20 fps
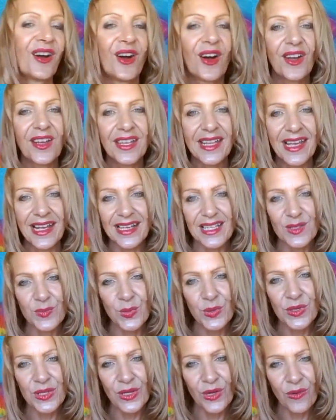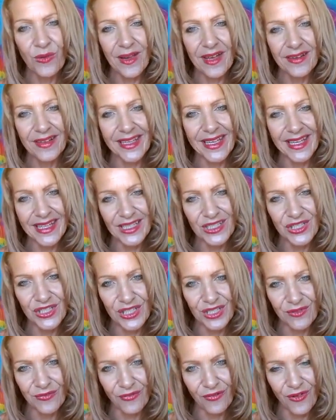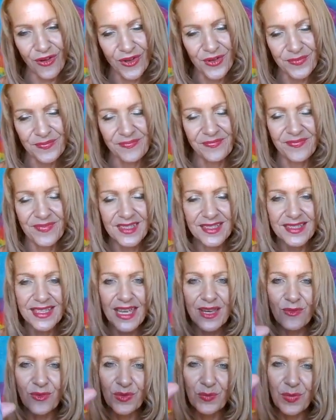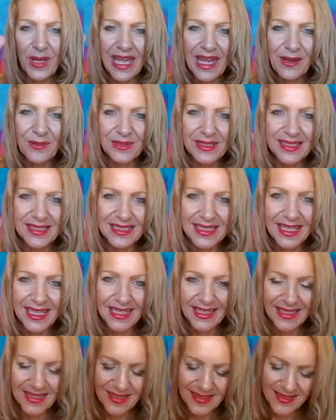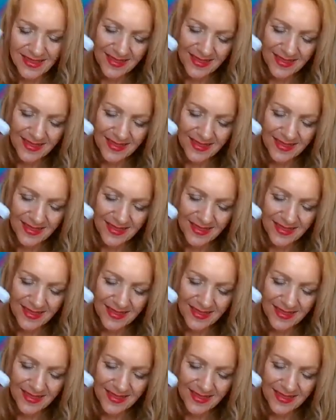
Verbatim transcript: Okay, let's pull your crowning energy from the Sacred Powers deck.